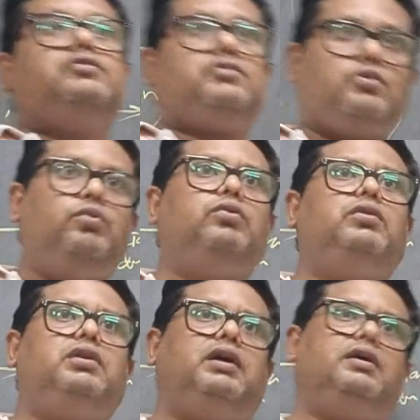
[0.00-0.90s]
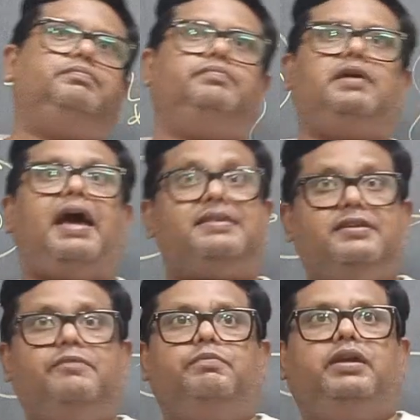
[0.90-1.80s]
school
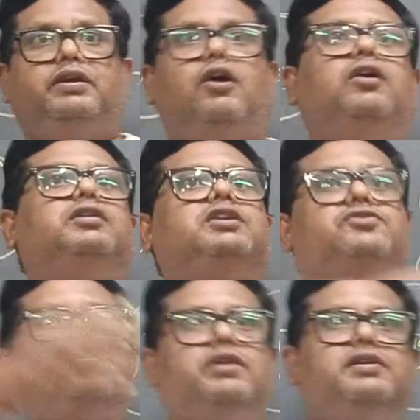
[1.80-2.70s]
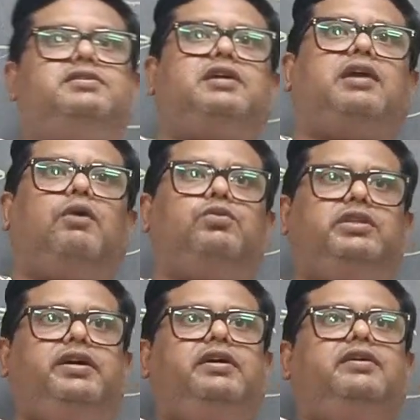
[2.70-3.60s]
assembly, all the students are
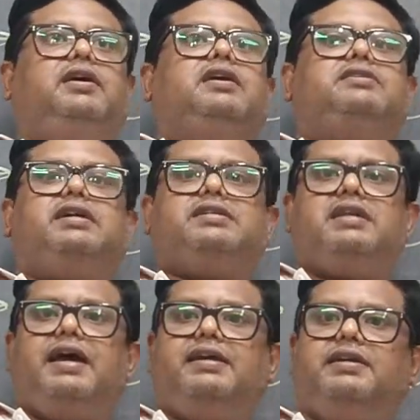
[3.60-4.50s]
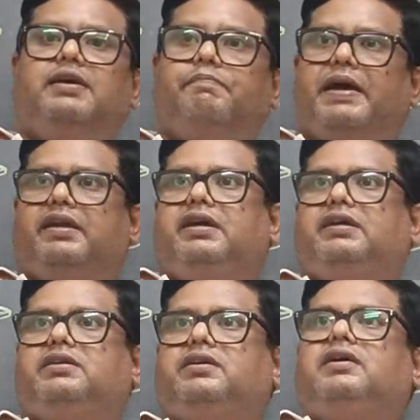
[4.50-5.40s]
out there, just like in a
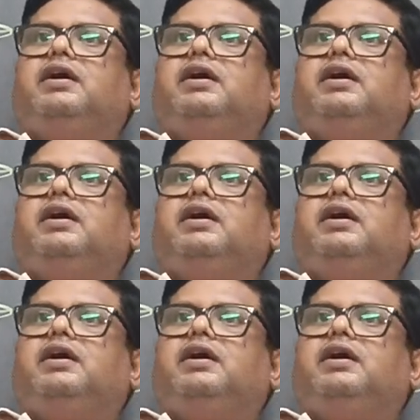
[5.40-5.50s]
parade,